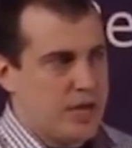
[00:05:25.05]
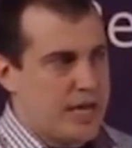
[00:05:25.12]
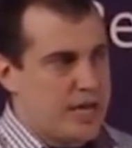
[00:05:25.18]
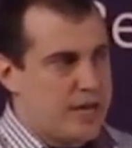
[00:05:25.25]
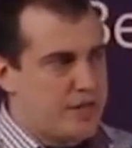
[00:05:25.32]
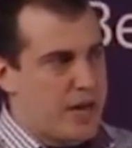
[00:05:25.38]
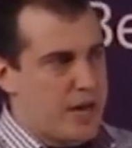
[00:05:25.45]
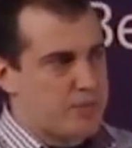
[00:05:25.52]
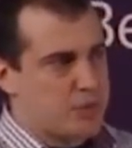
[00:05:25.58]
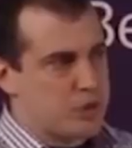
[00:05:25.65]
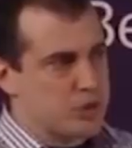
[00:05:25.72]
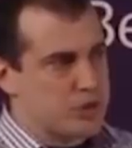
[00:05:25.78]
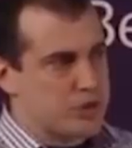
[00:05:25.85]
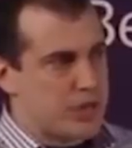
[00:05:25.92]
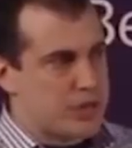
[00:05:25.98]
in that
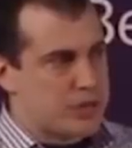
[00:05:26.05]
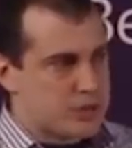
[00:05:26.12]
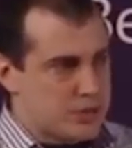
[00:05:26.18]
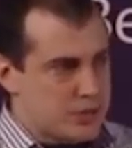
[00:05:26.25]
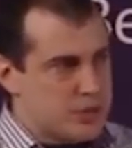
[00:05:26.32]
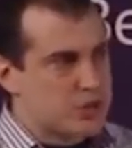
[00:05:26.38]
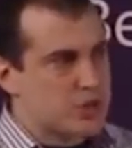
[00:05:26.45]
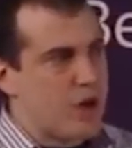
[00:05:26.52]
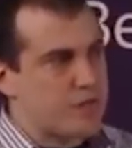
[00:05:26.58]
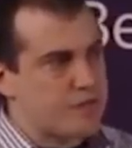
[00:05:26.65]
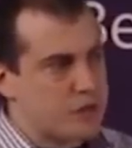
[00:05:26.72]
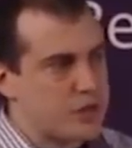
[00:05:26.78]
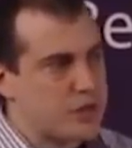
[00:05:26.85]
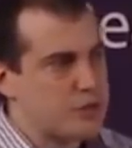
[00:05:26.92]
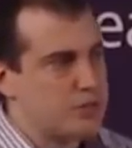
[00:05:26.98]
process, these
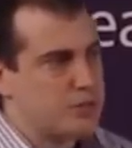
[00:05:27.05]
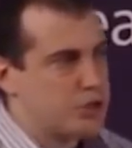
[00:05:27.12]
offerings